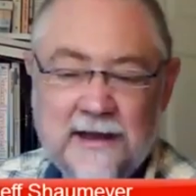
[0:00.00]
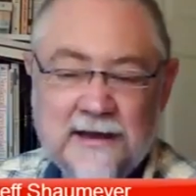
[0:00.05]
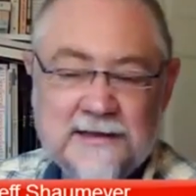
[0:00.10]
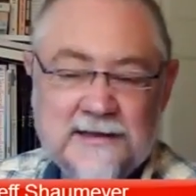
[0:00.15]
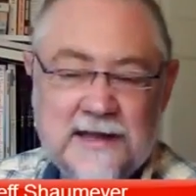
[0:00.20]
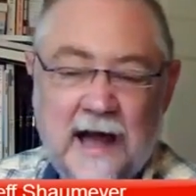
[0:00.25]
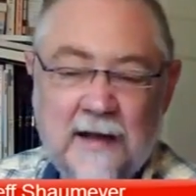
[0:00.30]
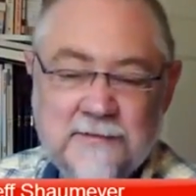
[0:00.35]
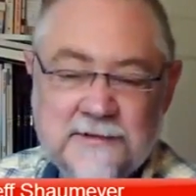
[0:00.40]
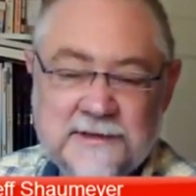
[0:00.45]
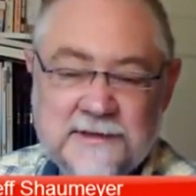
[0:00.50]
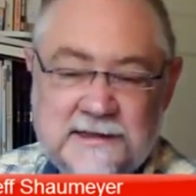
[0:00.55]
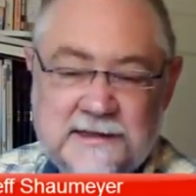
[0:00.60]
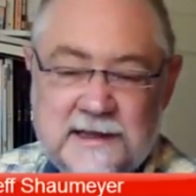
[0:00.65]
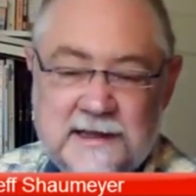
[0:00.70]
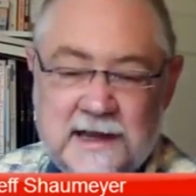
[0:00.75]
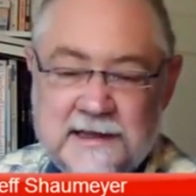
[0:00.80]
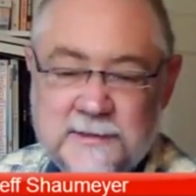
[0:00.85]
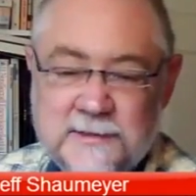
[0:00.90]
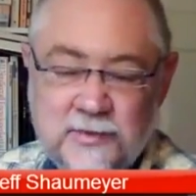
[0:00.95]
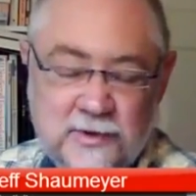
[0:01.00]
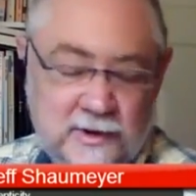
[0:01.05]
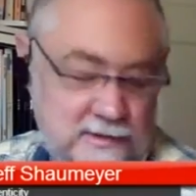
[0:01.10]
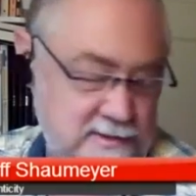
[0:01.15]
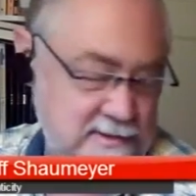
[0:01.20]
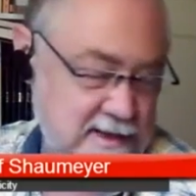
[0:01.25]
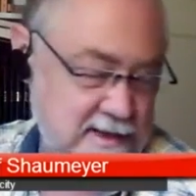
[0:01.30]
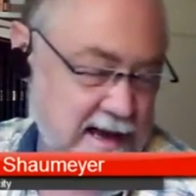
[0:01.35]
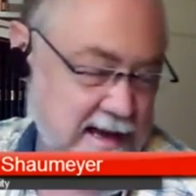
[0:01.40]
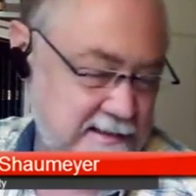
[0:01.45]
because I was desperate
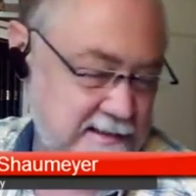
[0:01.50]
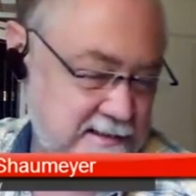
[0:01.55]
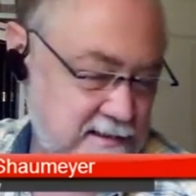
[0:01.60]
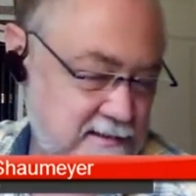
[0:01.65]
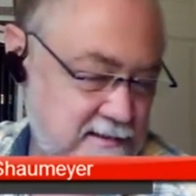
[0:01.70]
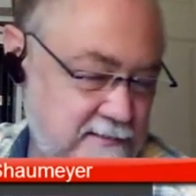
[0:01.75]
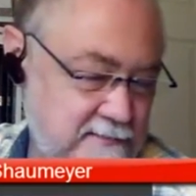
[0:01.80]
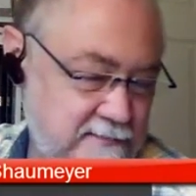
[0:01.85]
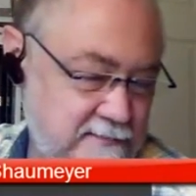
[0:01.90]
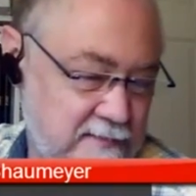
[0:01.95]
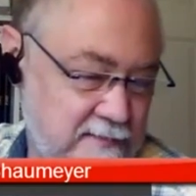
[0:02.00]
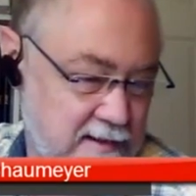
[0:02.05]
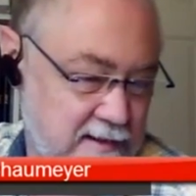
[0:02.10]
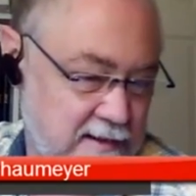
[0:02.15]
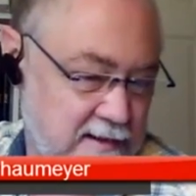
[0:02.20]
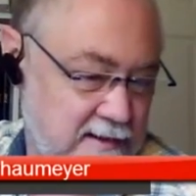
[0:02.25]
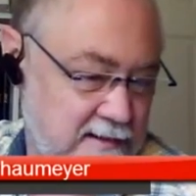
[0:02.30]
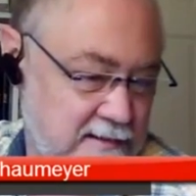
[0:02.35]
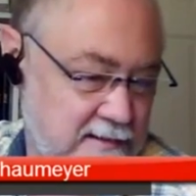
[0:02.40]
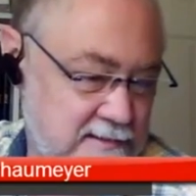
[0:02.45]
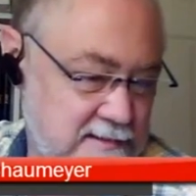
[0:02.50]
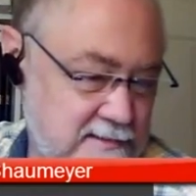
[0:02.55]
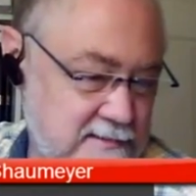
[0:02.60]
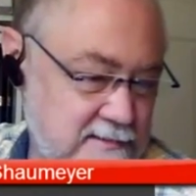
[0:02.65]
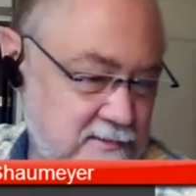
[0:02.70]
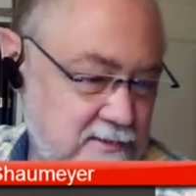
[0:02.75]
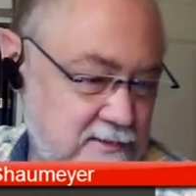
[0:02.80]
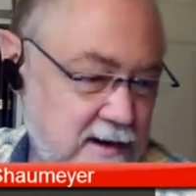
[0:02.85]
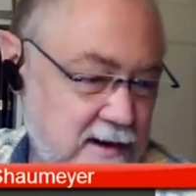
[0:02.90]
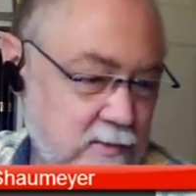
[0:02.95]
to ask you
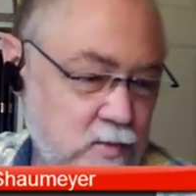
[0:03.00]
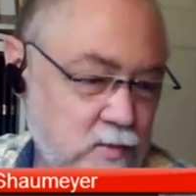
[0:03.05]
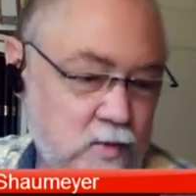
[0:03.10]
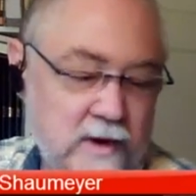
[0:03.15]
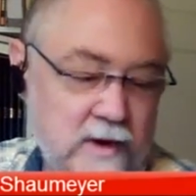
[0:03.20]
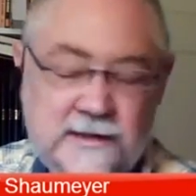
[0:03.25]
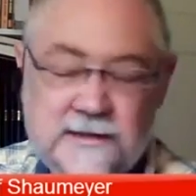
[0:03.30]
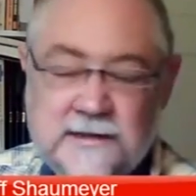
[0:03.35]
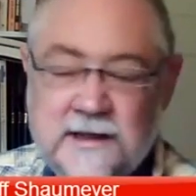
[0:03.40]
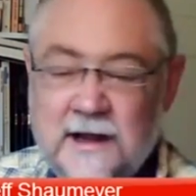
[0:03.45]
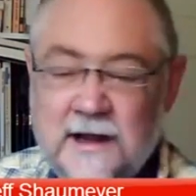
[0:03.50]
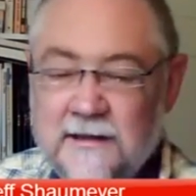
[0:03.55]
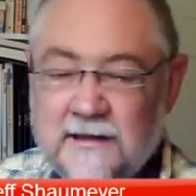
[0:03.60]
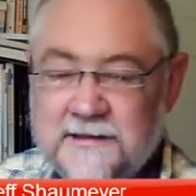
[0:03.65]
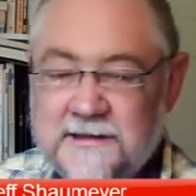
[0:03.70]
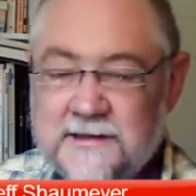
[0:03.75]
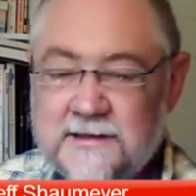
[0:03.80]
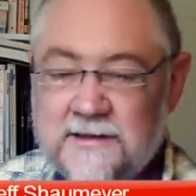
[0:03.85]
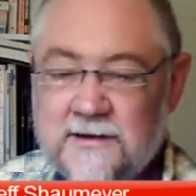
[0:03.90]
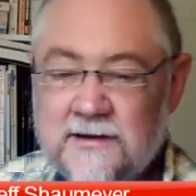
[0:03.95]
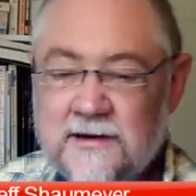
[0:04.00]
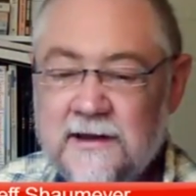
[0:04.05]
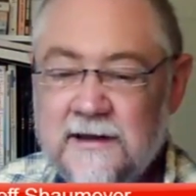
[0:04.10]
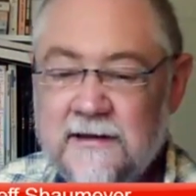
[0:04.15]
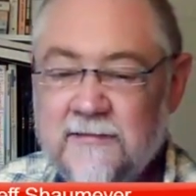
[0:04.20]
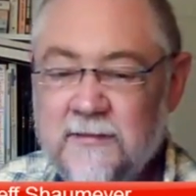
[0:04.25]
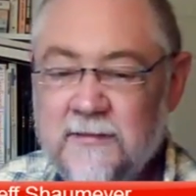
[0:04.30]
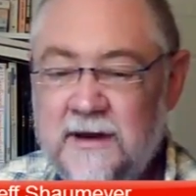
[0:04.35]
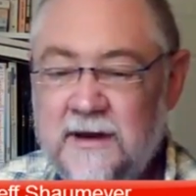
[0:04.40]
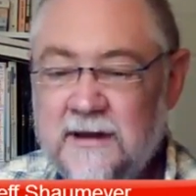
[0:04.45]
to retell the
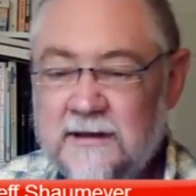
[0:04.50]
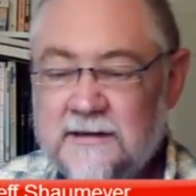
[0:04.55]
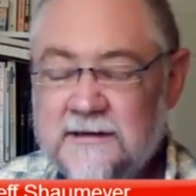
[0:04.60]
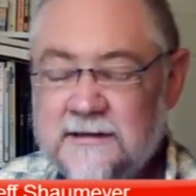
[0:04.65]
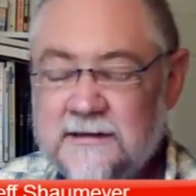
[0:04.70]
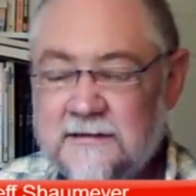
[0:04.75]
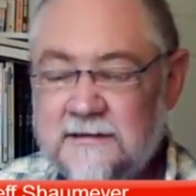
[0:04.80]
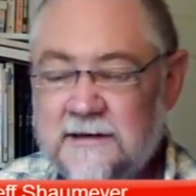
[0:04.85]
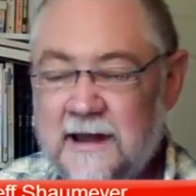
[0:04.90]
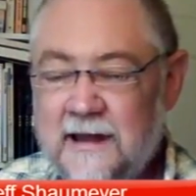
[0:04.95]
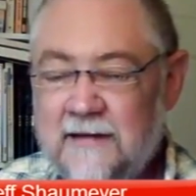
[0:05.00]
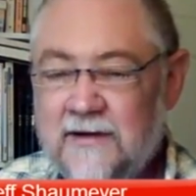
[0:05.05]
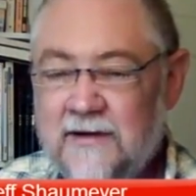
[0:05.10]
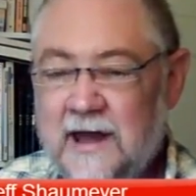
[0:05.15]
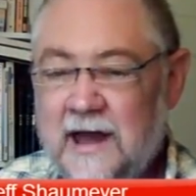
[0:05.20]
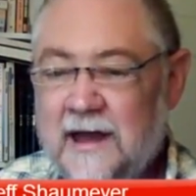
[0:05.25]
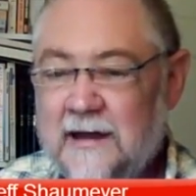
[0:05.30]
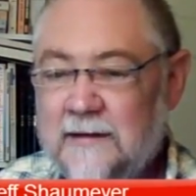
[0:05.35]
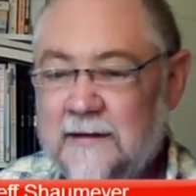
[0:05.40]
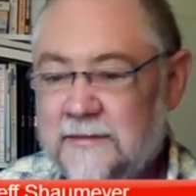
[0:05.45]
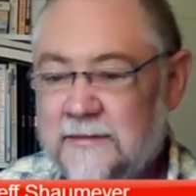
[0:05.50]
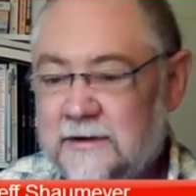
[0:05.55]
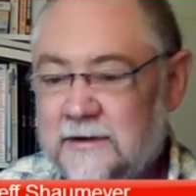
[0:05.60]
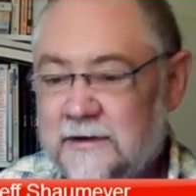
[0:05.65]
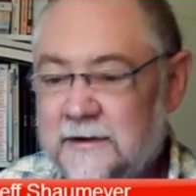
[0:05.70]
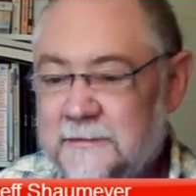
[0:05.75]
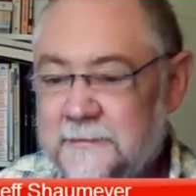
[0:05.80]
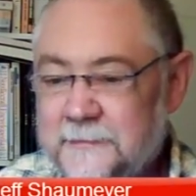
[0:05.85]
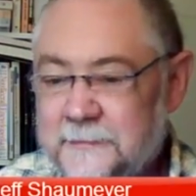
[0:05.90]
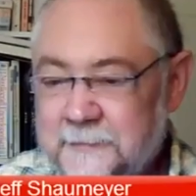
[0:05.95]
story of meeting Sir David
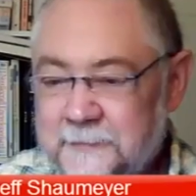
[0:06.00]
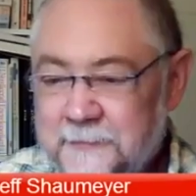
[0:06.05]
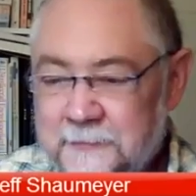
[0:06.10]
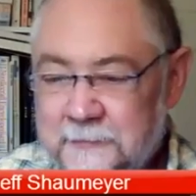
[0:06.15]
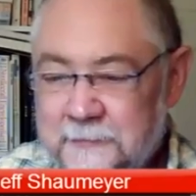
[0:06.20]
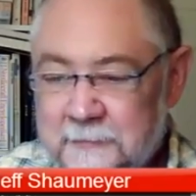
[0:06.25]
Attenborough.